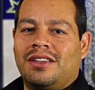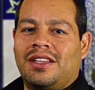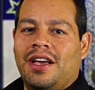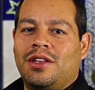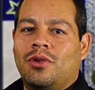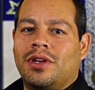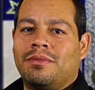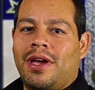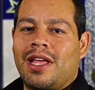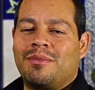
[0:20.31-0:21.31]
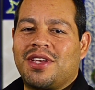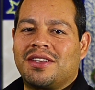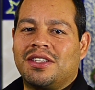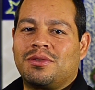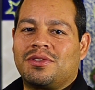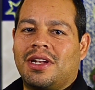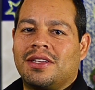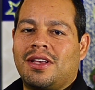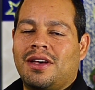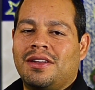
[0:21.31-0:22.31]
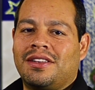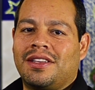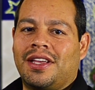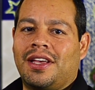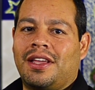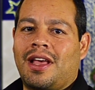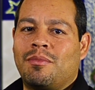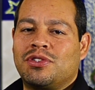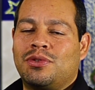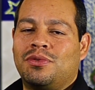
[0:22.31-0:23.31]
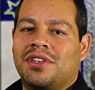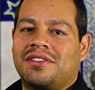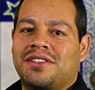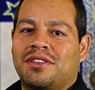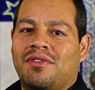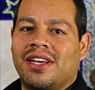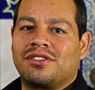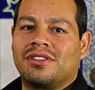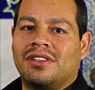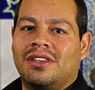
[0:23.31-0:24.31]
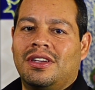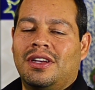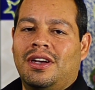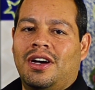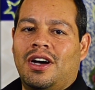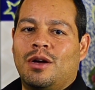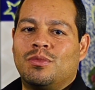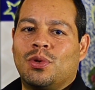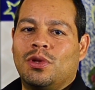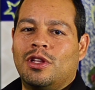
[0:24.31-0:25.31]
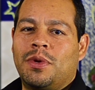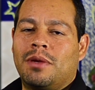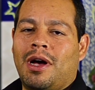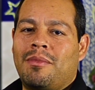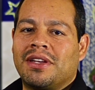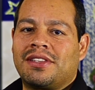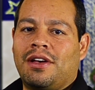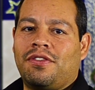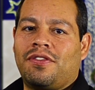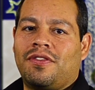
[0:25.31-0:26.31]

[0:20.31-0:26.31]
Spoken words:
How you doing? My name is Jacinto and I'm a student success advisor. So a little bit about myself.